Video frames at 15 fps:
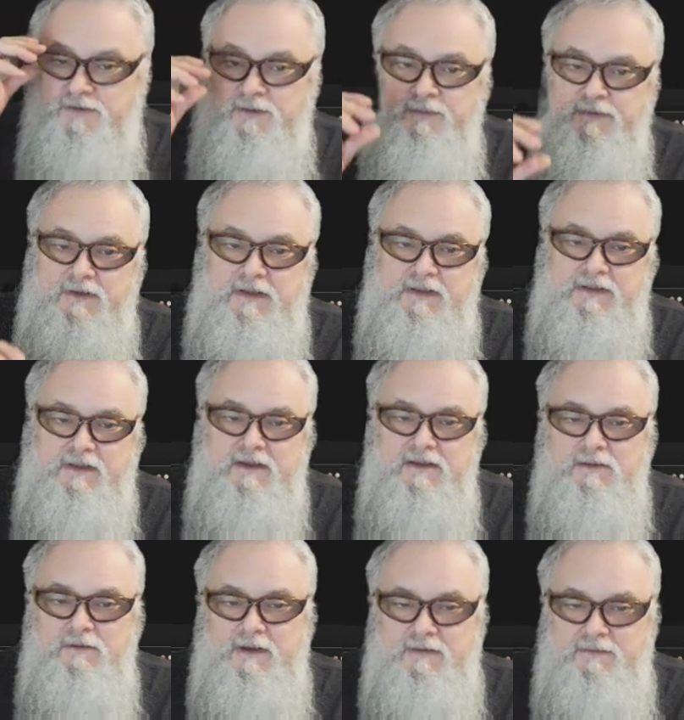something like
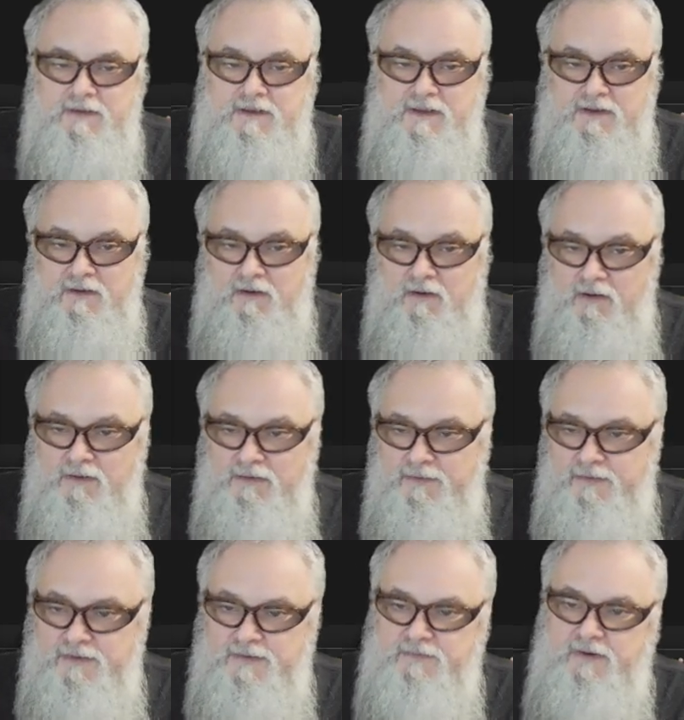that, you would have to take all
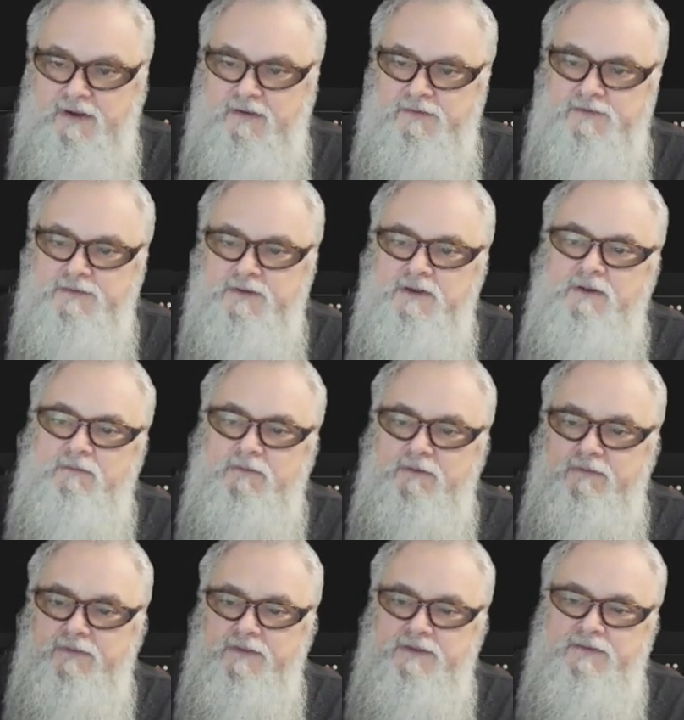of these files,
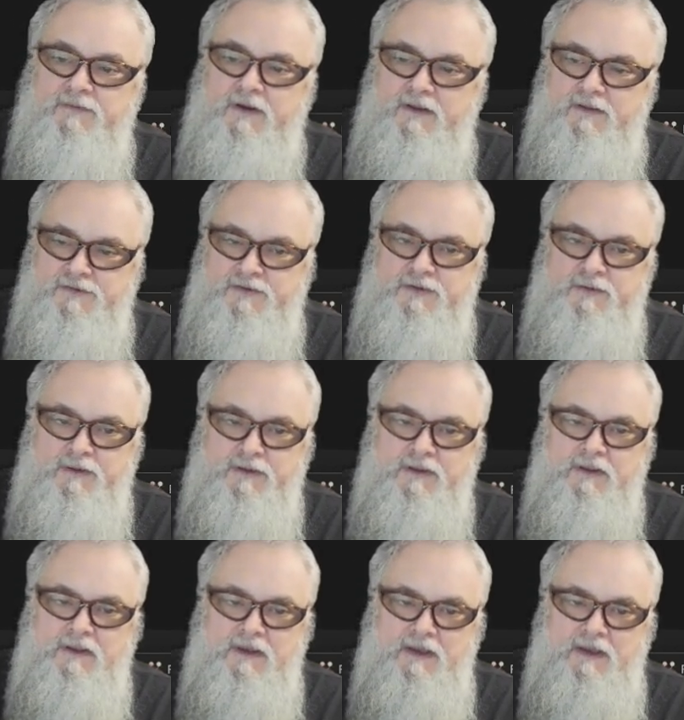move these files to it.